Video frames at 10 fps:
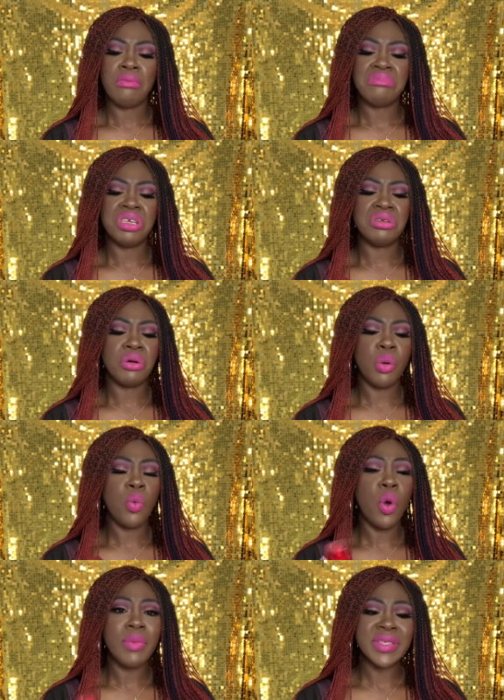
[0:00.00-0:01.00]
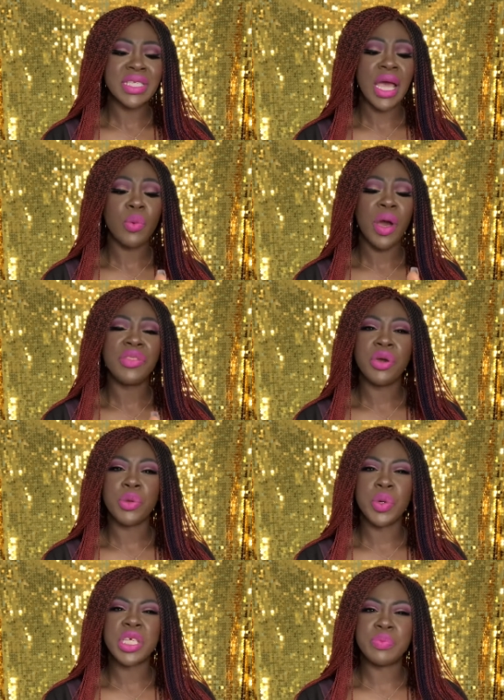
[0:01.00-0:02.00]
you know, warmer side, while the other
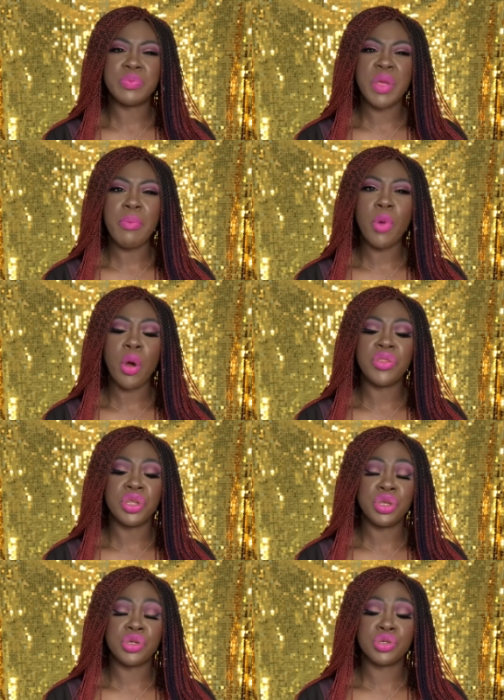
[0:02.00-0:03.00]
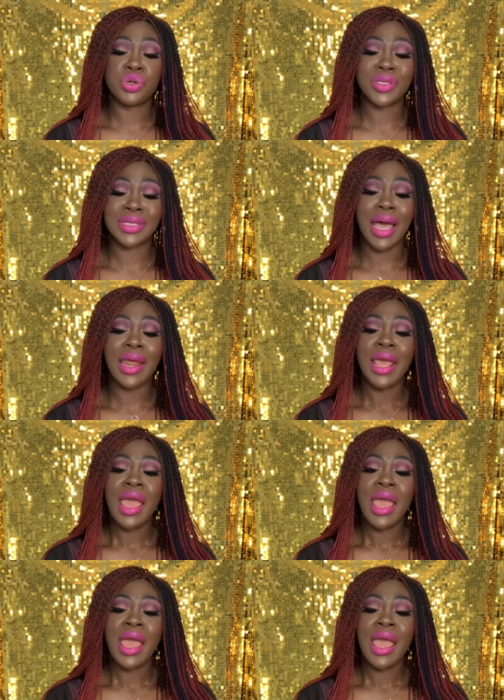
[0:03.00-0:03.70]
one is a bit more on the neutral side.